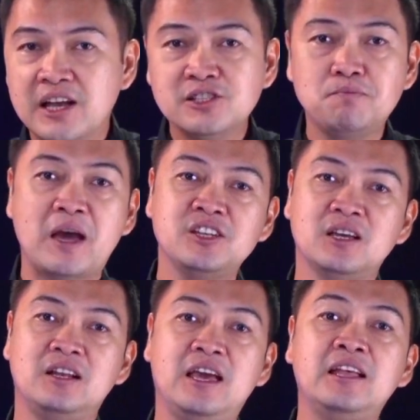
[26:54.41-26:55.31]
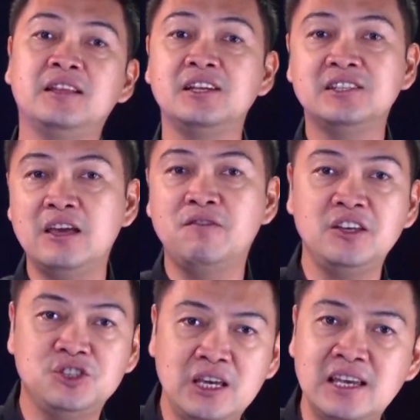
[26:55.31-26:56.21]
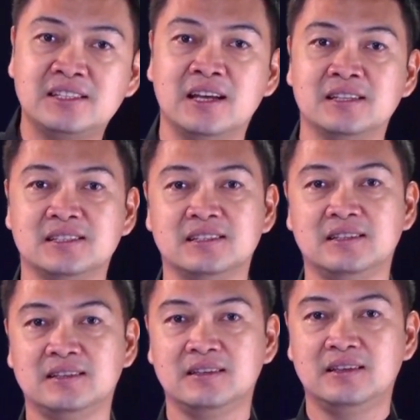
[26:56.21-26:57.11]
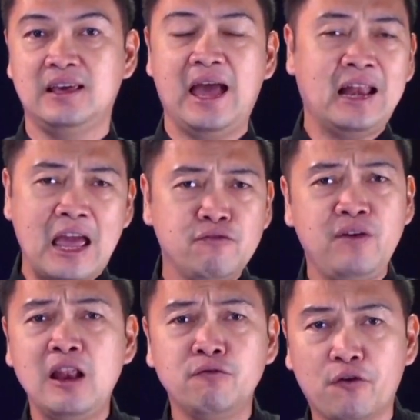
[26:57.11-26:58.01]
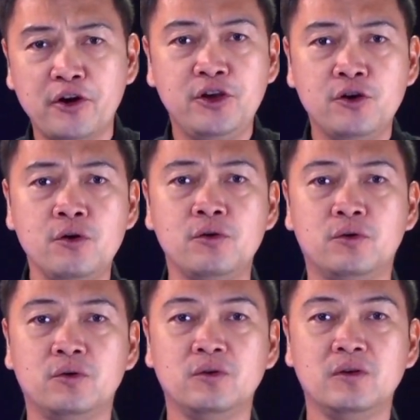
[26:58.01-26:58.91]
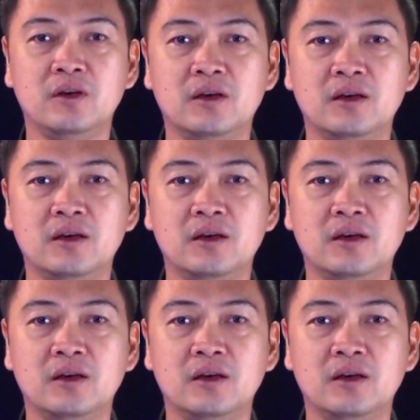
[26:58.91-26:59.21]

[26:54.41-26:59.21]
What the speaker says: most especially in receiving Jesus. And I feel for you.